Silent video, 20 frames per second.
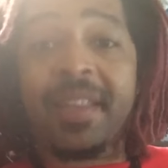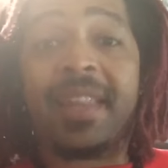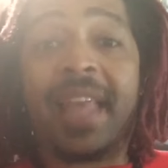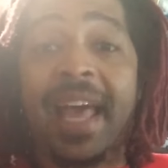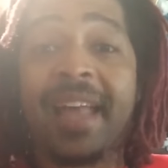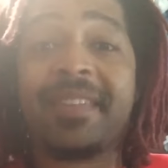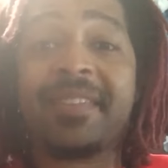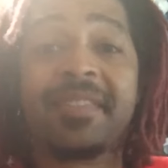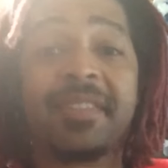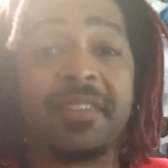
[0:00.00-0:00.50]

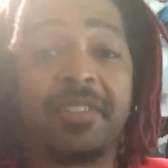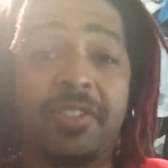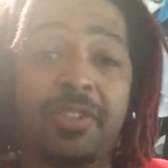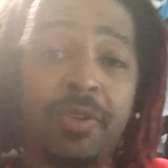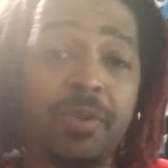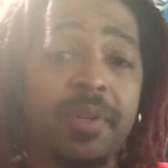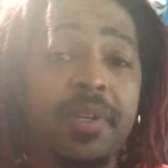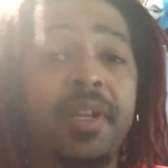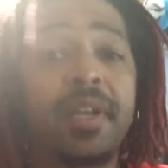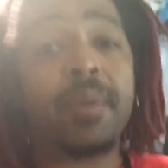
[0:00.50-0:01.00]
That's the
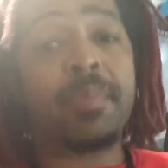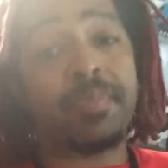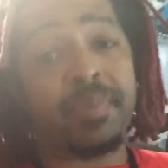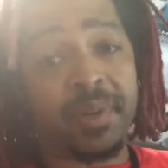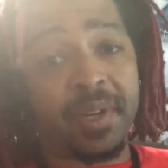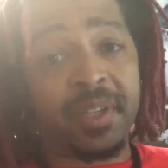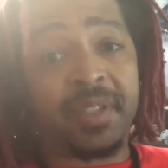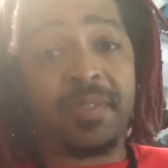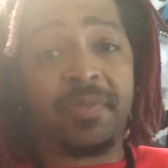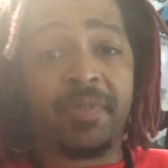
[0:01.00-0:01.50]
short
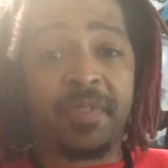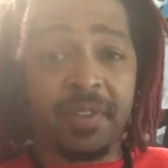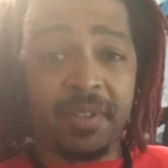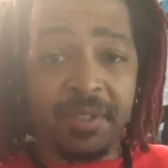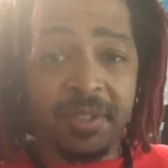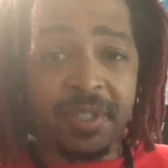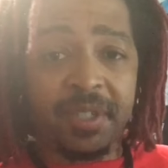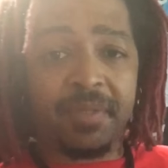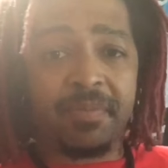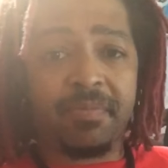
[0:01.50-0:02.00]
abridged
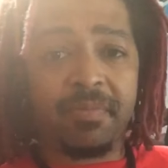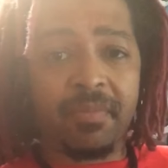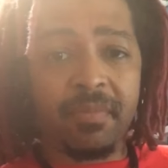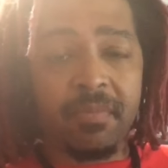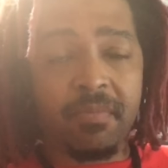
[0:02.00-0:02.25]
version.